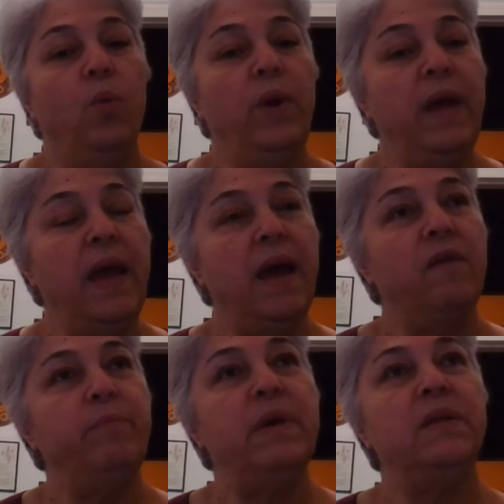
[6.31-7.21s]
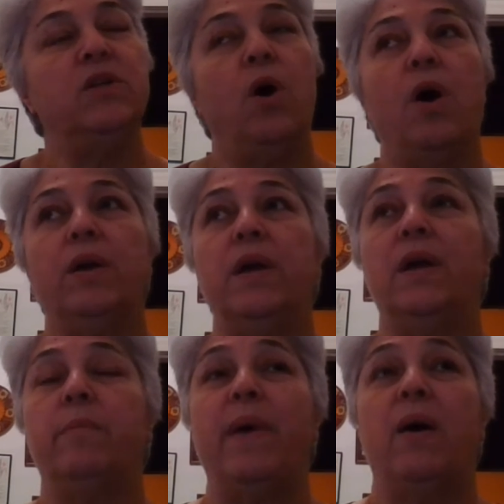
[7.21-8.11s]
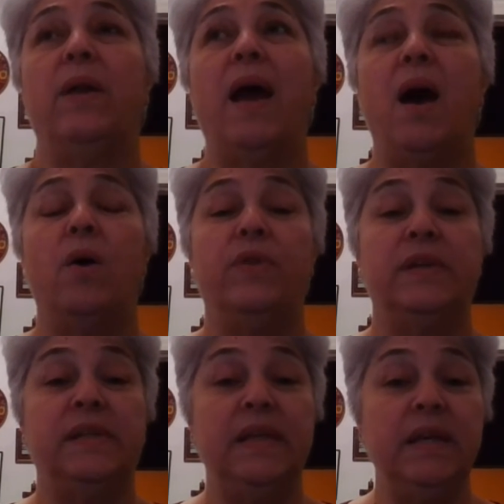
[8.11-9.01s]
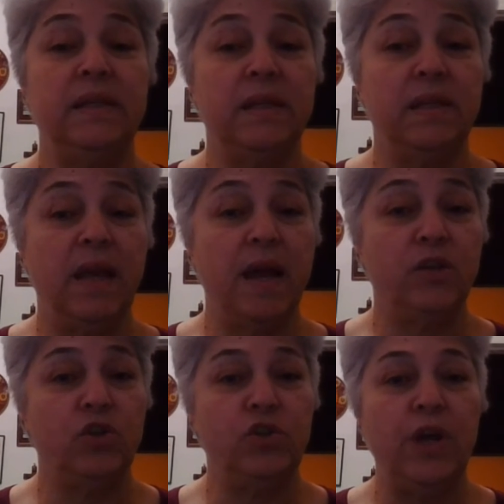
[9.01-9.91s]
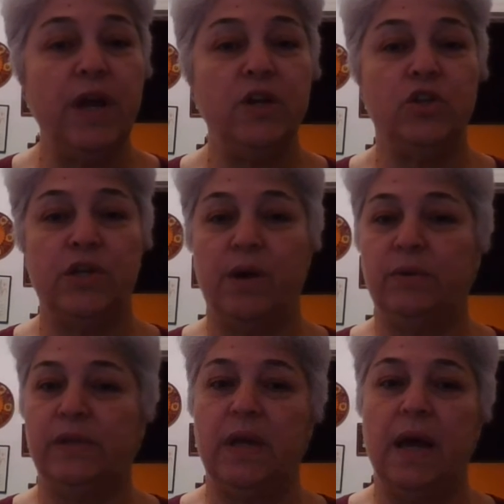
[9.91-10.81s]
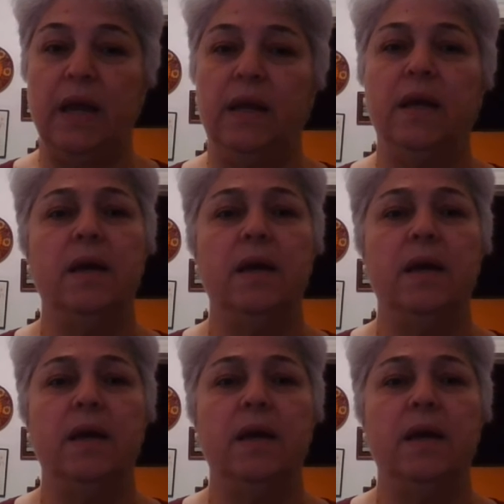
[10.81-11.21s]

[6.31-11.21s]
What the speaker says: We have been talking about how the season has changed outside.